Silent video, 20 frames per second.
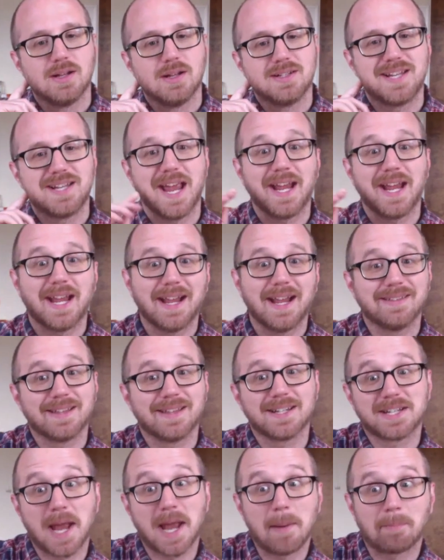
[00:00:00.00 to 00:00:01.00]
taking
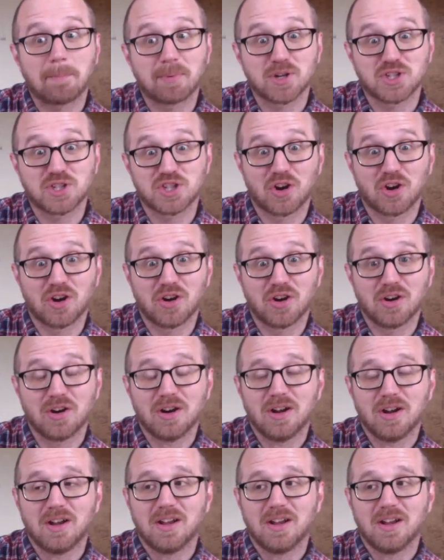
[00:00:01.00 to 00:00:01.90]
the temperature